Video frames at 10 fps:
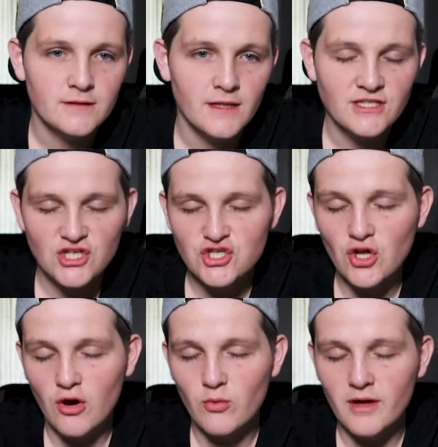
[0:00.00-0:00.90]
Let's just
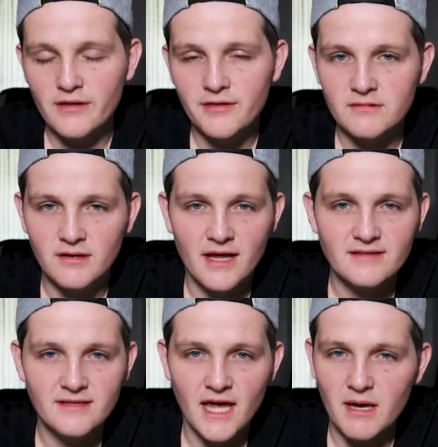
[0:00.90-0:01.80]
start with
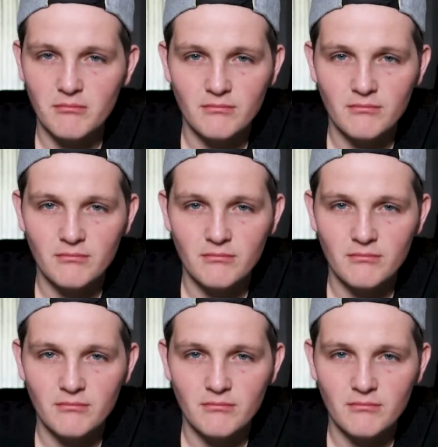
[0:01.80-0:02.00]
tonight's game.